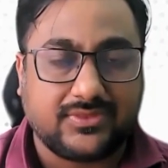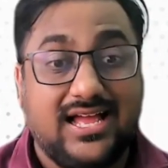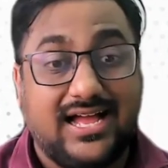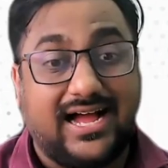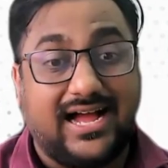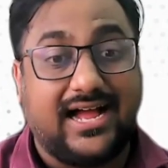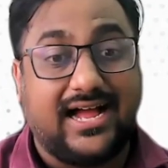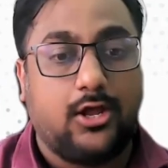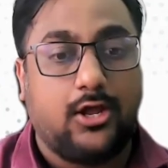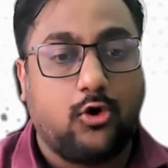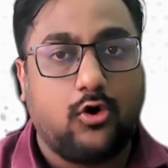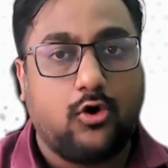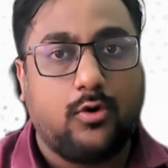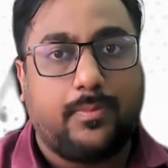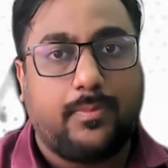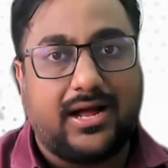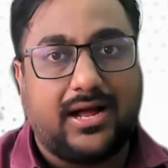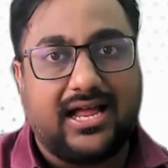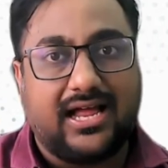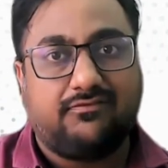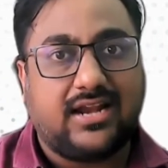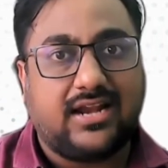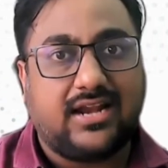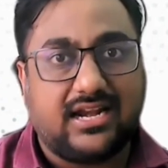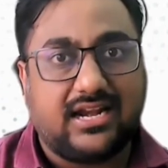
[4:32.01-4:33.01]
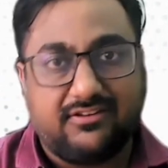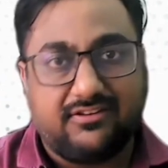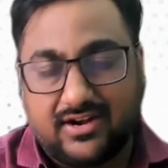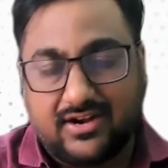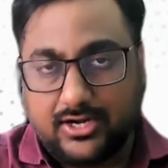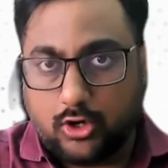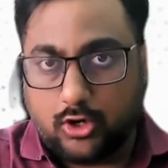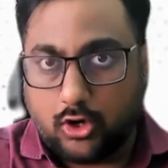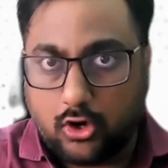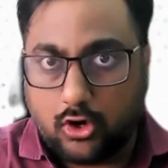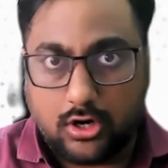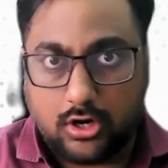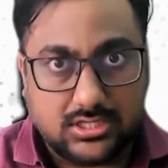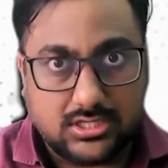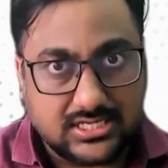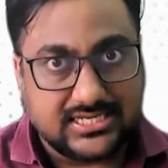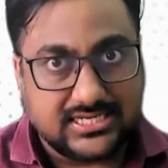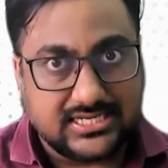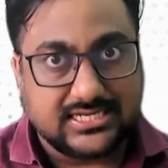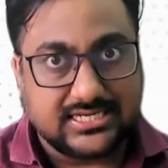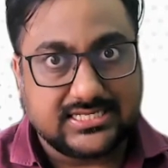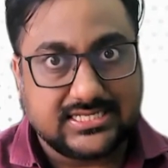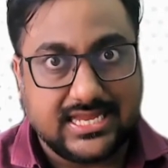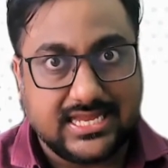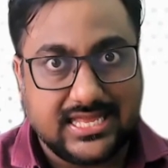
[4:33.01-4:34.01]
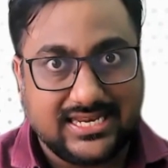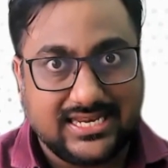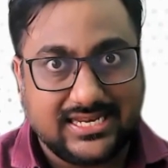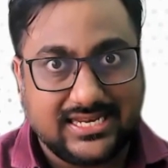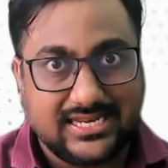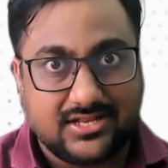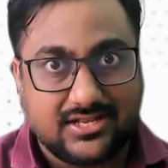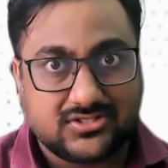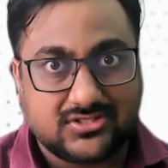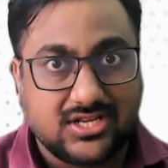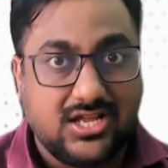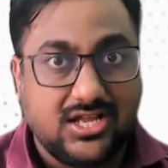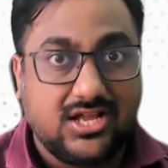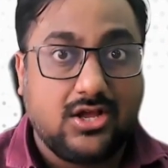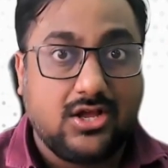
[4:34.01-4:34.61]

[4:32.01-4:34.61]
I hope I have clarified all the 6 areas.